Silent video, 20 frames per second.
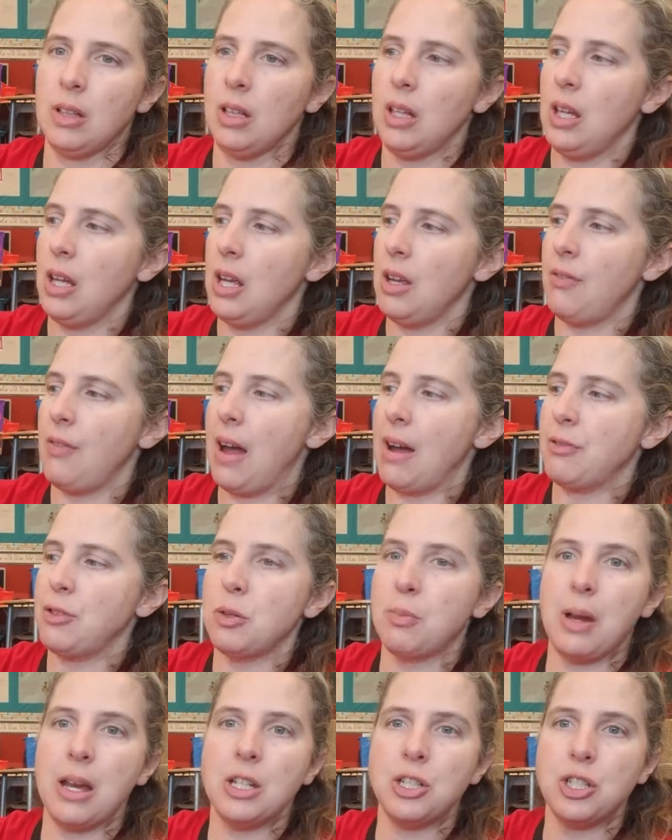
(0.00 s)
If after
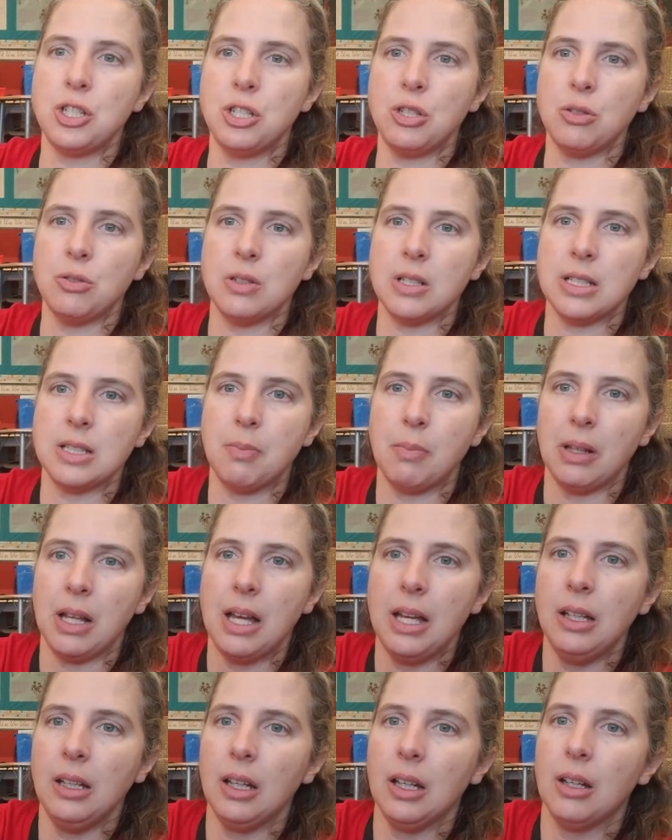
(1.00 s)
page 2 is
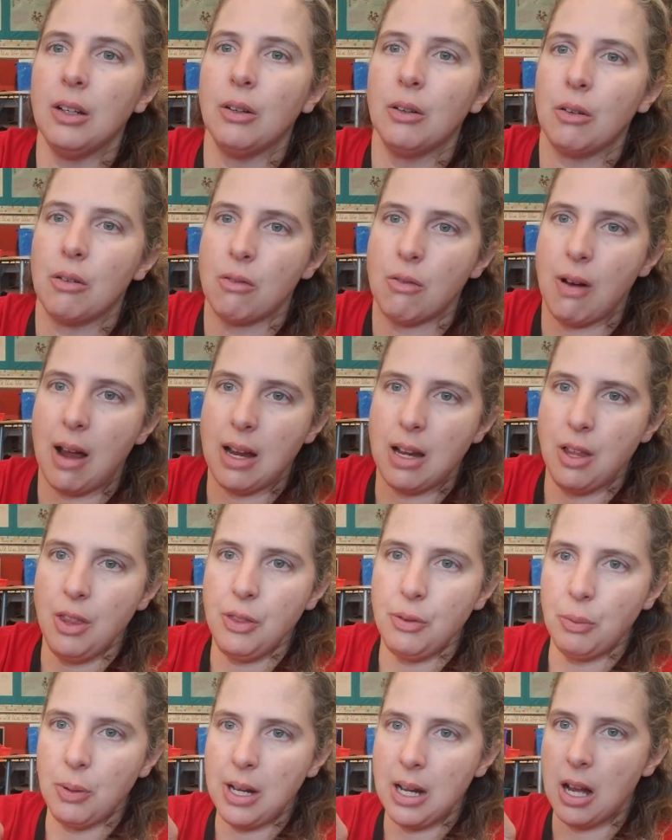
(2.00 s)
blank, write a
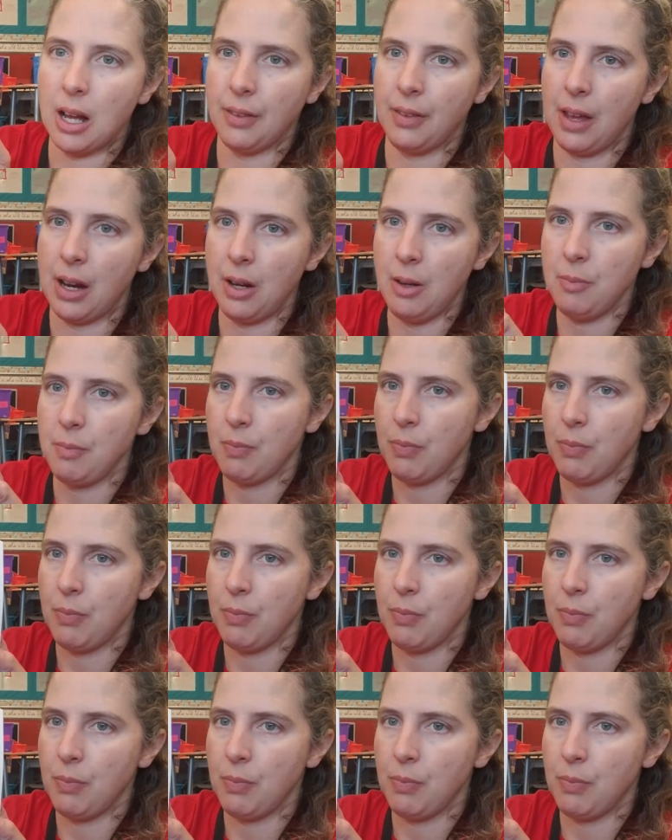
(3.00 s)
3 on there,